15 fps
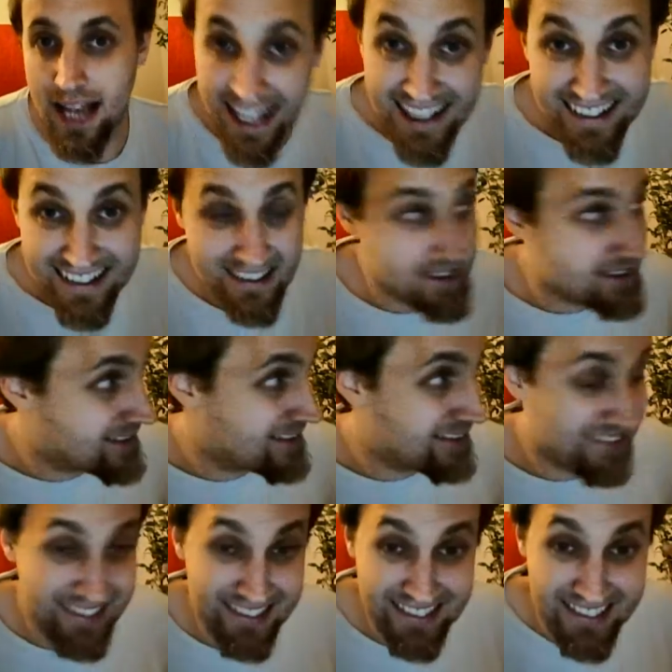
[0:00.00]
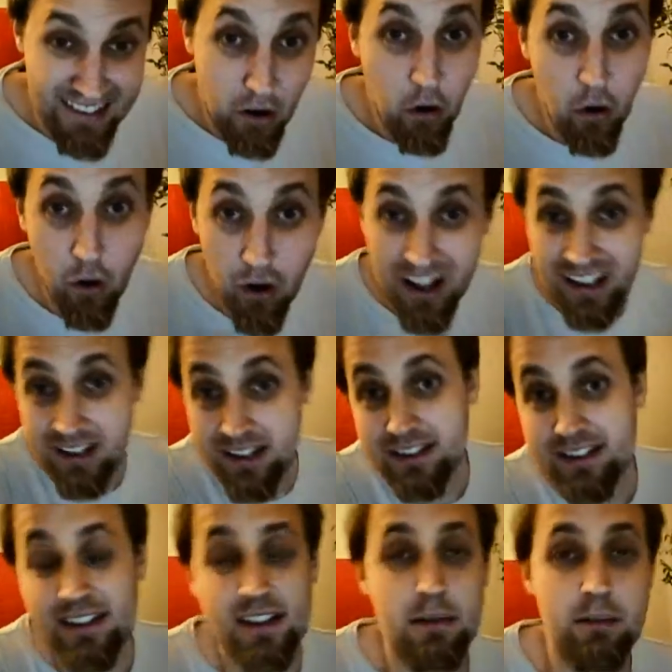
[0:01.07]
And the oil
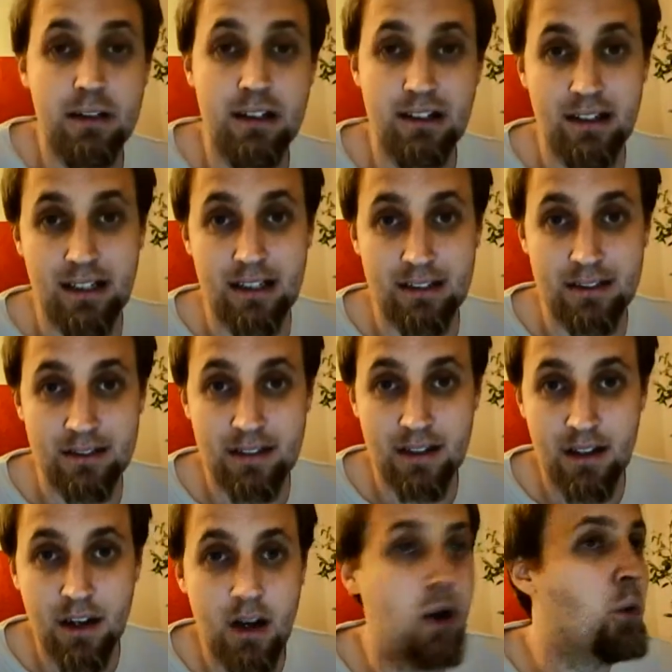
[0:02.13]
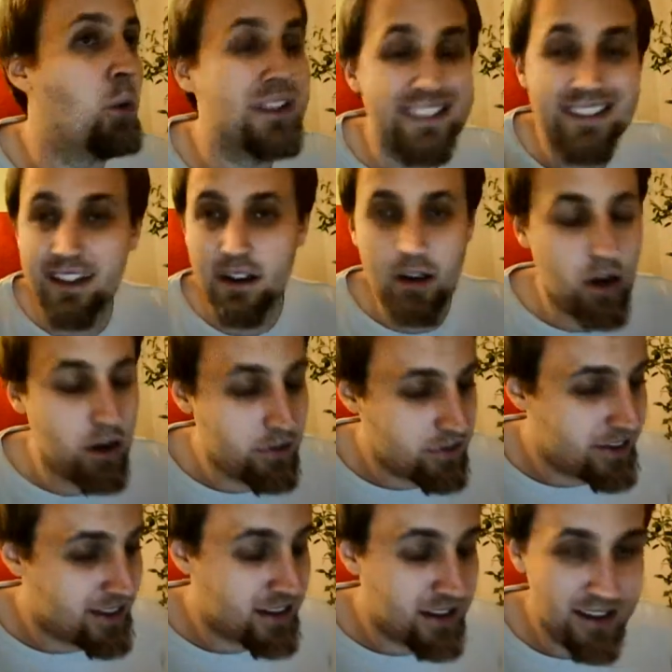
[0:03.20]
is in the Middle East. What's the
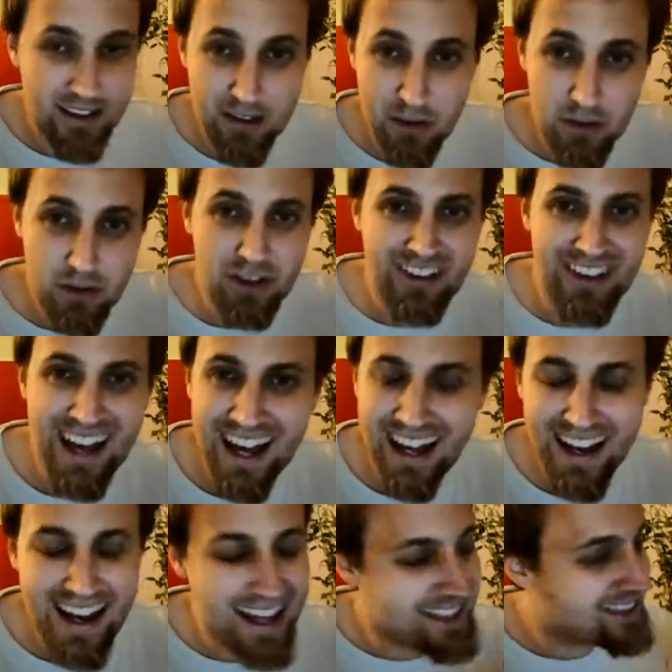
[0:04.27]
conflict going to do to that?